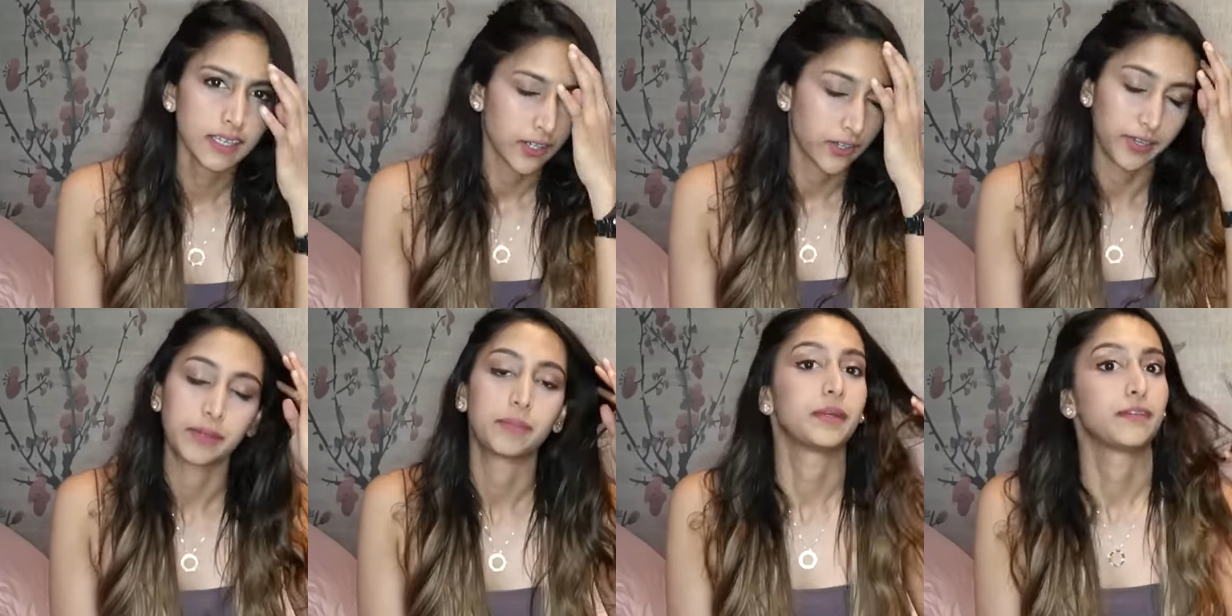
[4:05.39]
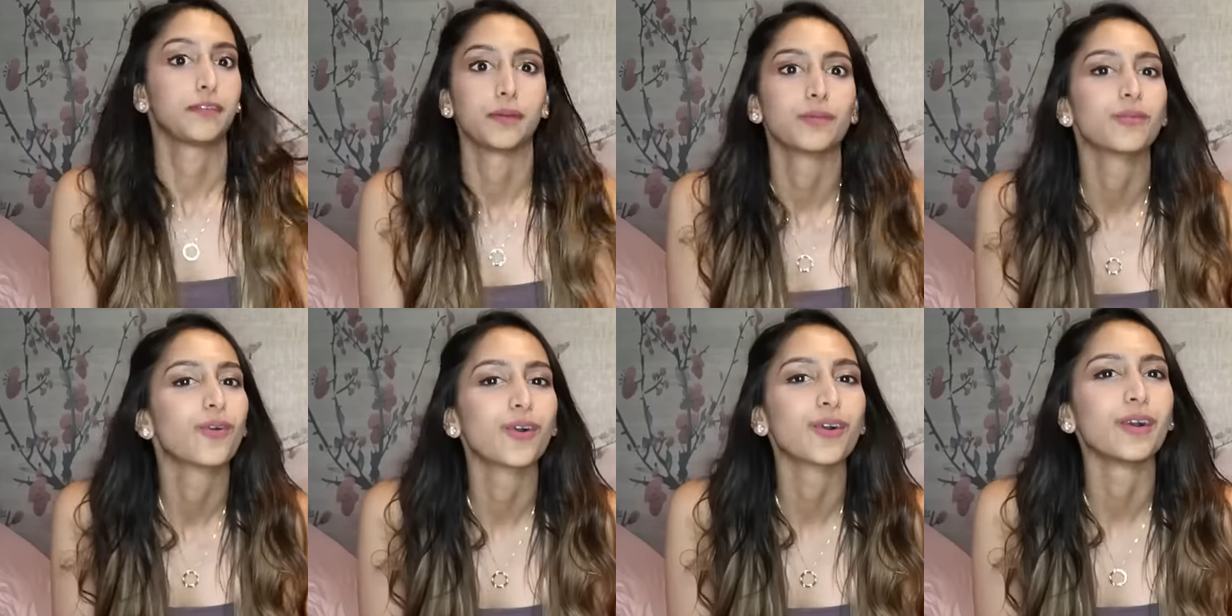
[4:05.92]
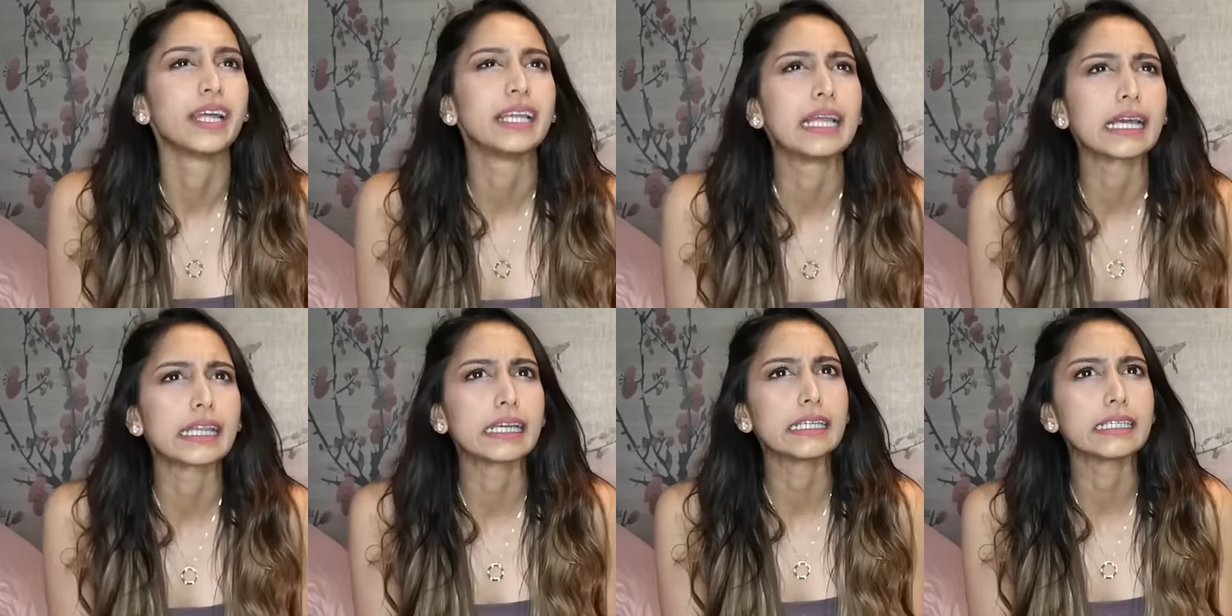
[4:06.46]
correct me if I'm wrong, and
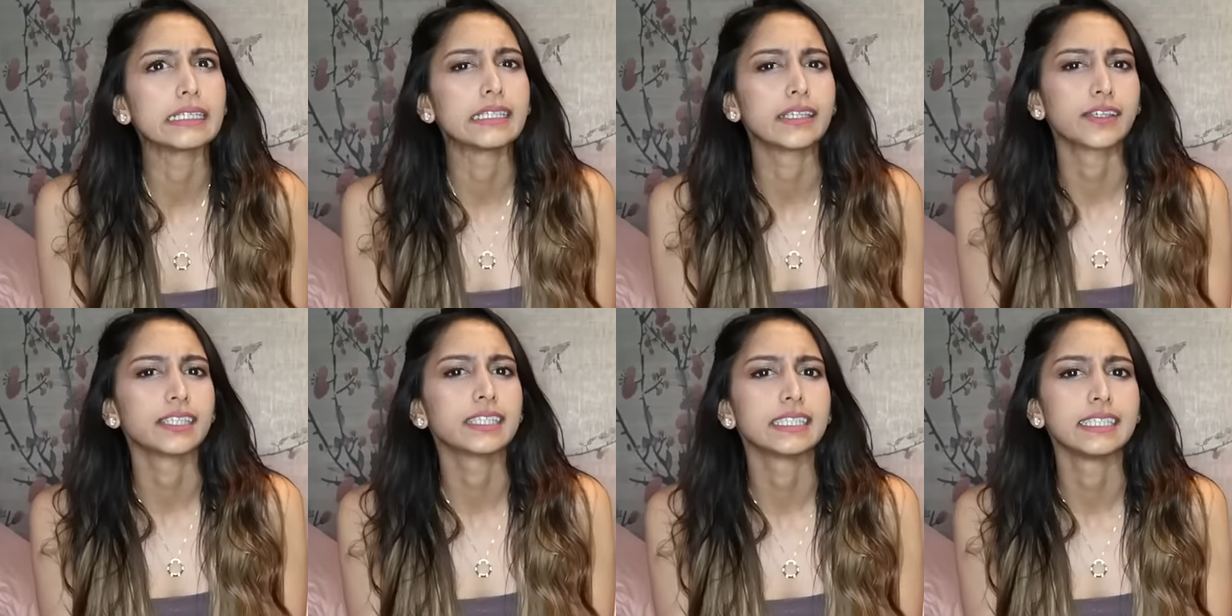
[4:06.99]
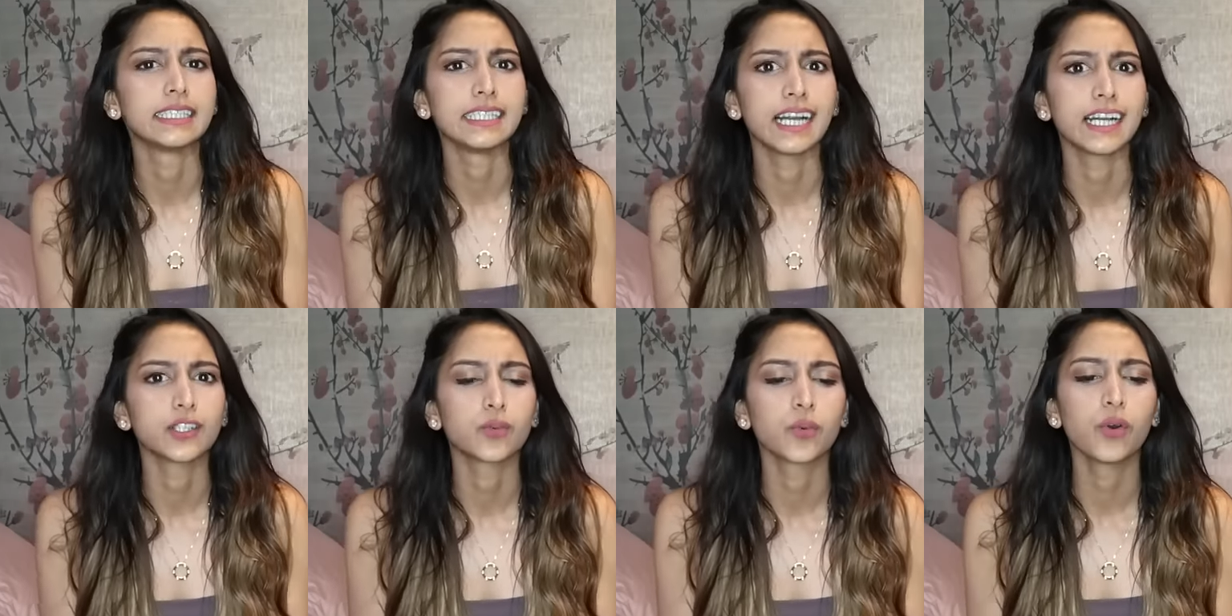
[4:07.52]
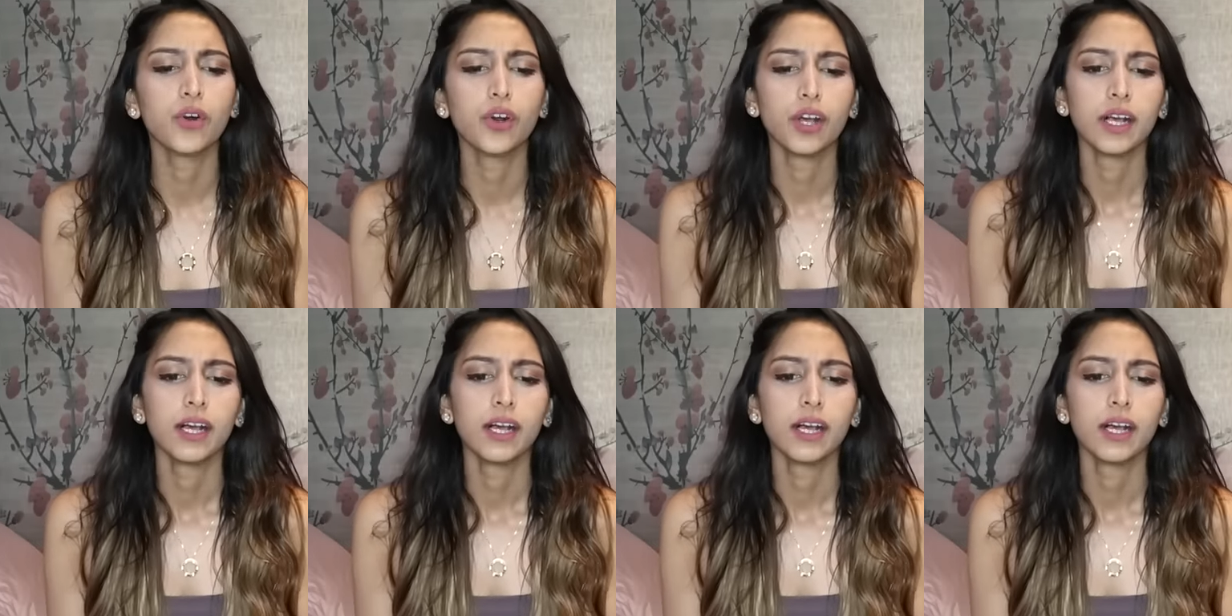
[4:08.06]
I think it's Dera City as well.